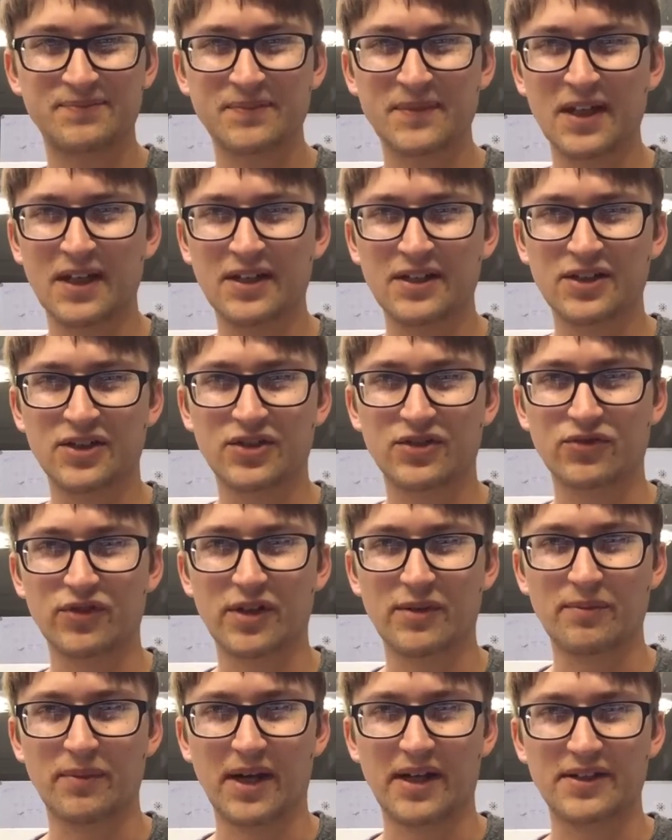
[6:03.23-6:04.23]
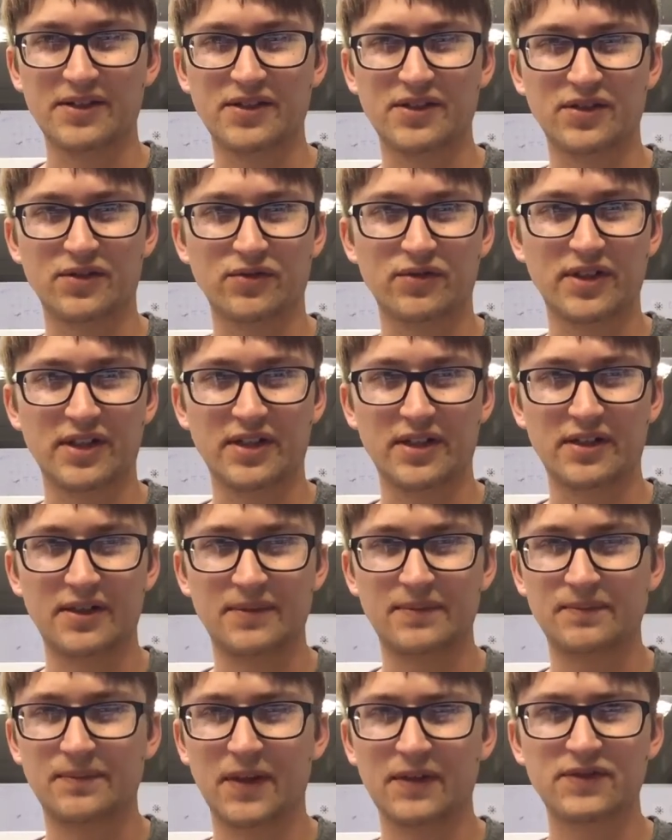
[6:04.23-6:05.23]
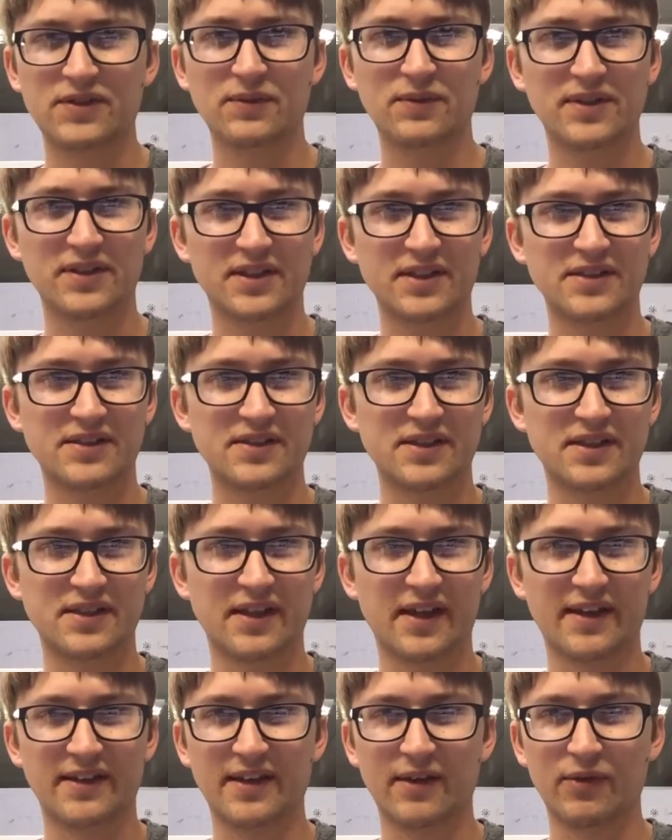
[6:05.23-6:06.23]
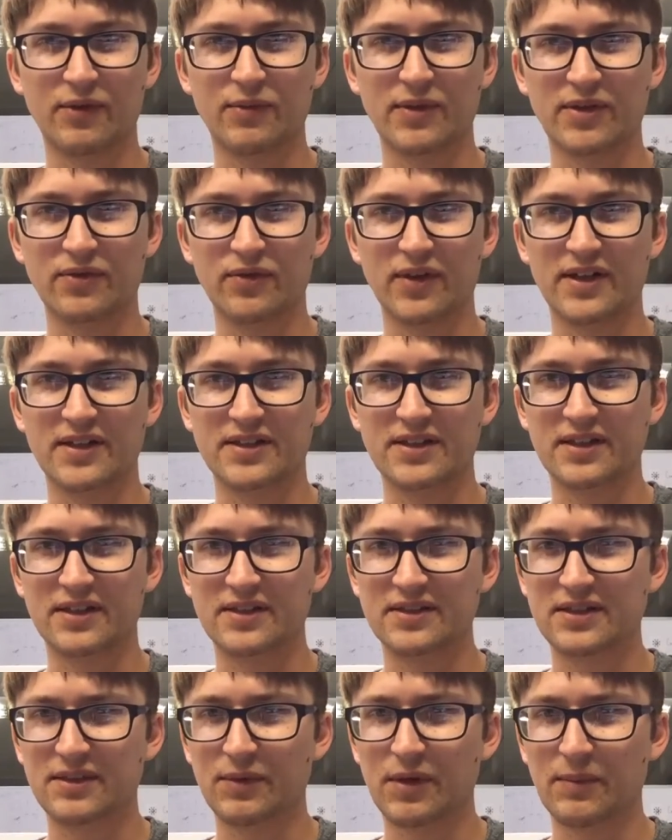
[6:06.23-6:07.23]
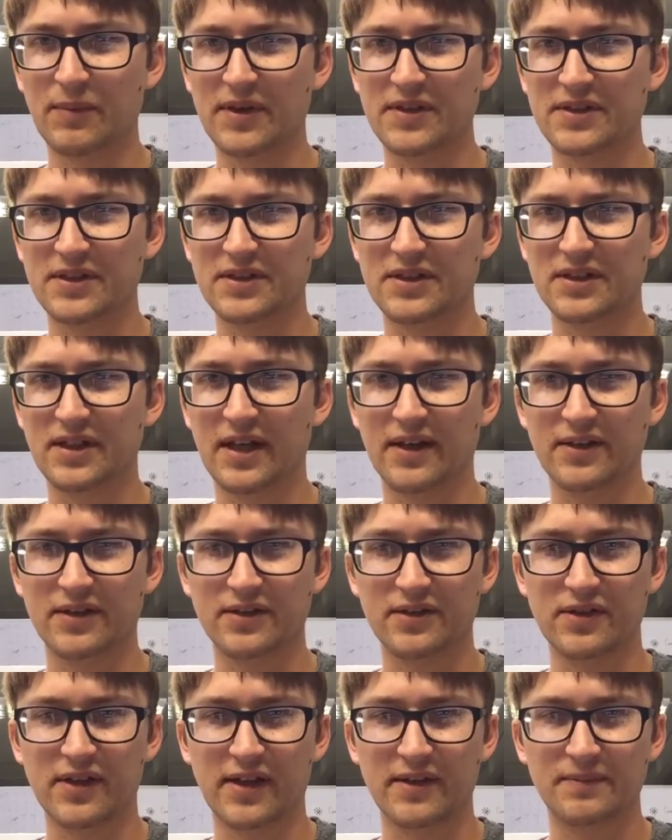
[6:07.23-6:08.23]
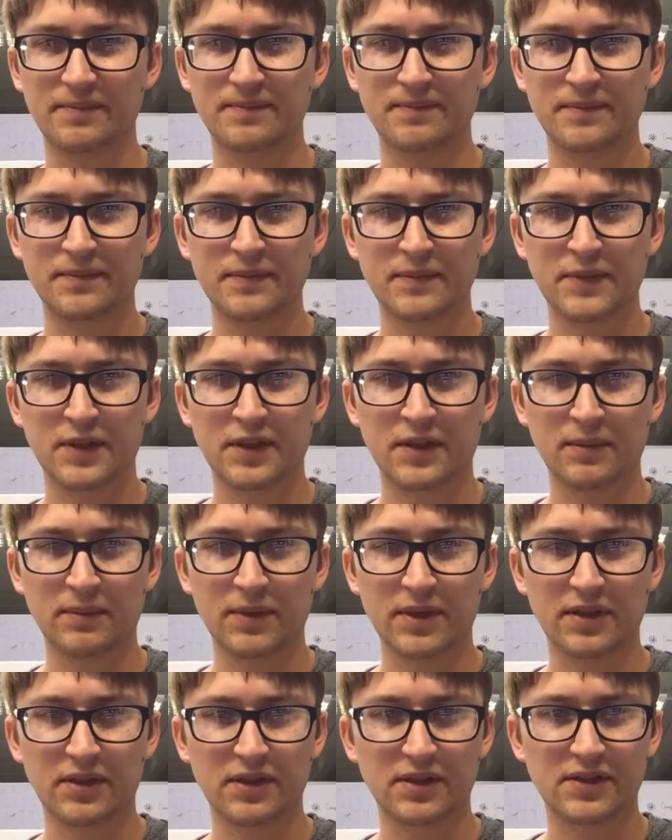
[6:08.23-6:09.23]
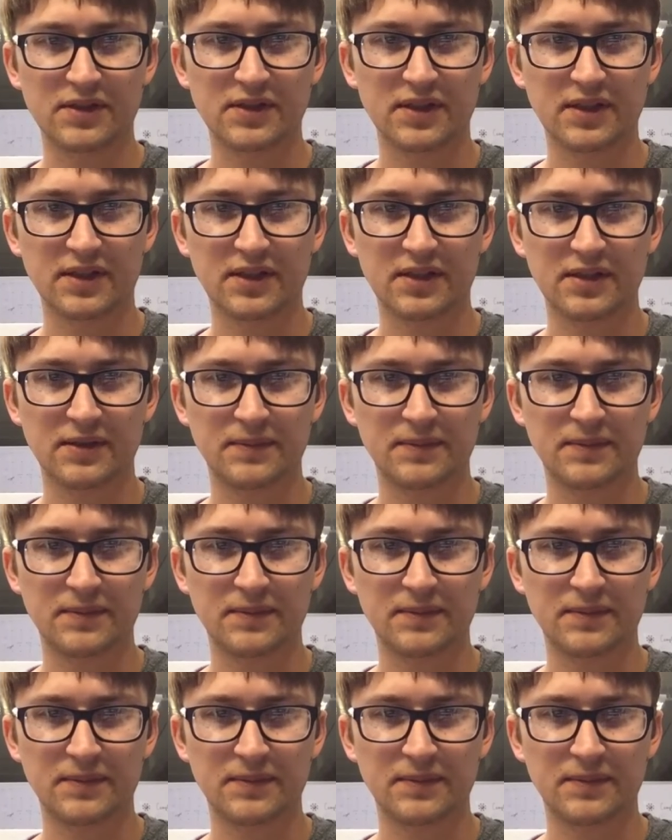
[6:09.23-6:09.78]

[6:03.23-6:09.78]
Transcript: stream my screen. If someone can see that, that would be great to send me a message on how to do that. But it looks like